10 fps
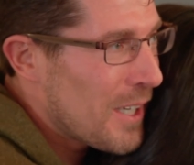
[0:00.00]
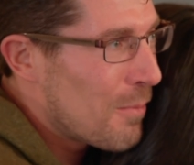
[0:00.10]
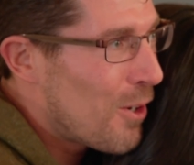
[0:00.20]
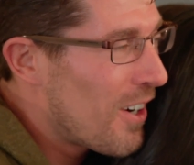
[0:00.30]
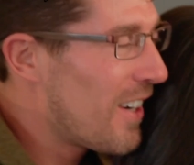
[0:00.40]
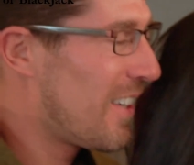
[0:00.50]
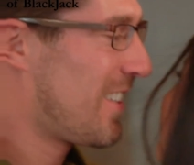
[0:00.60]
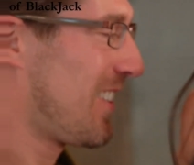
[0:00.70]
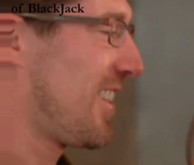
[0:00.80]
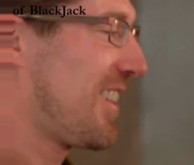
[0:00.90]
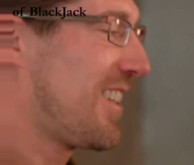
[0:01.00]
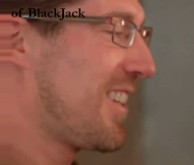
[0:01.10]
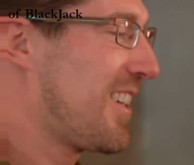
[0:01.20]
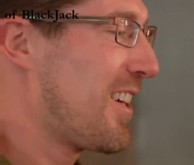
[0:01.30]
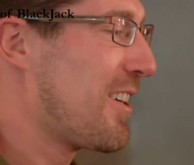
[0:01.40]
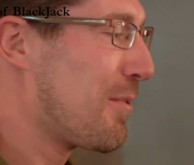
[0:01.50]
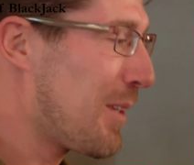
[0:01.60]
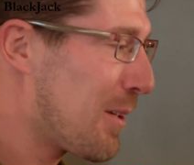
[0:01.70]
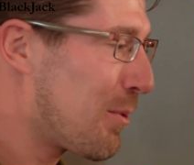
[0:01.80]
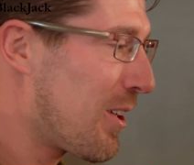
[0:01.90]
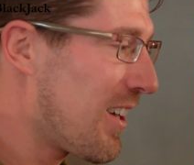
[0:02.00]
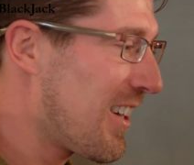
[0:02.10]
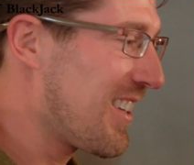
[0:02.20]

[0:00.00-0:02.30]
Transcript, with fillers: Mi amor? Mi amor?